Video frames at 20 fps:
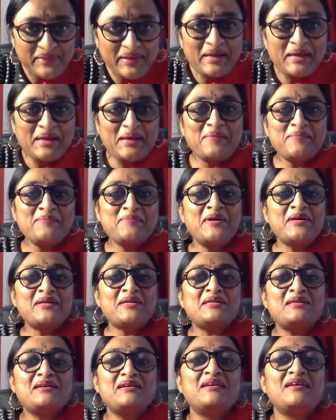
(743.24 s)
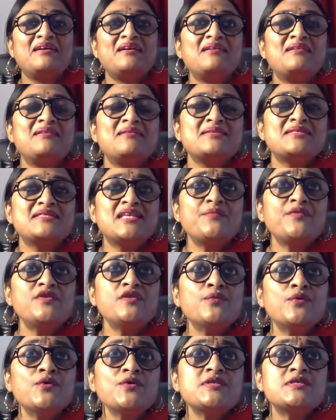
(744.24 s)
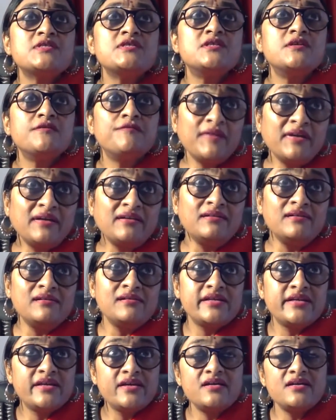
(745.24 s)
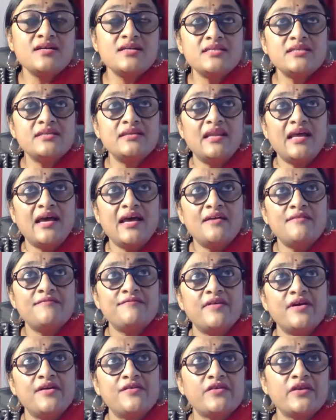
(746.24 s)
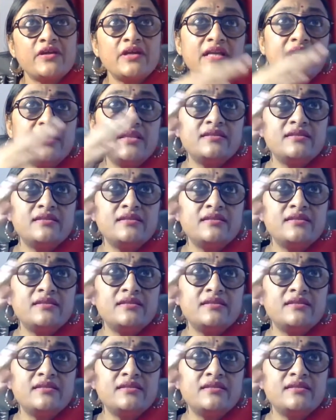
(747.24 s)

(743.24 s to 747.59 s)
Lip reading: but some of the most difficult years in life are really